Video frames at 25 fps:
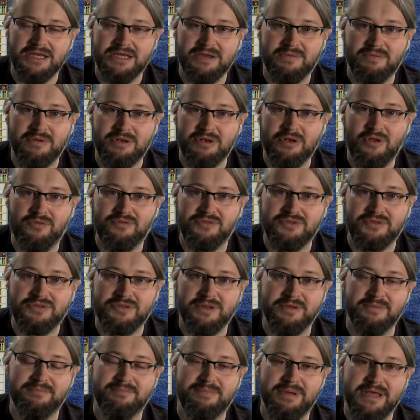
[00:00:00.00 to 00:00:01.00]
They will not
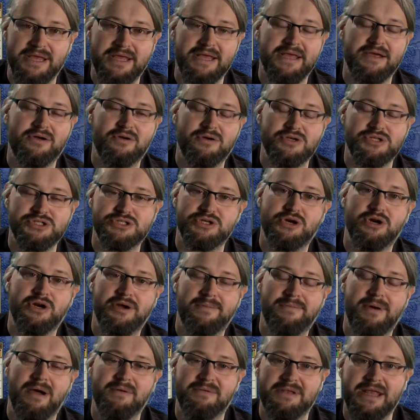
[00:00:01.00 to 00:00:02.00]
be
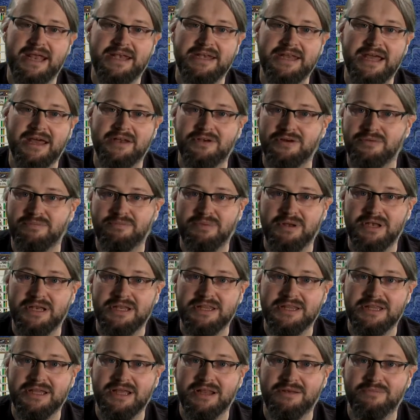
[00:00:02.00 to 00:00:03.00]
concerned about any other
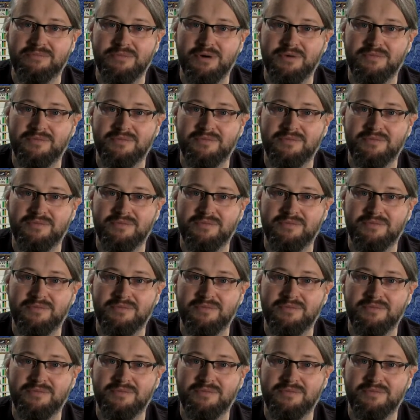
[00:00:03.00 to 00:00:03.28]
political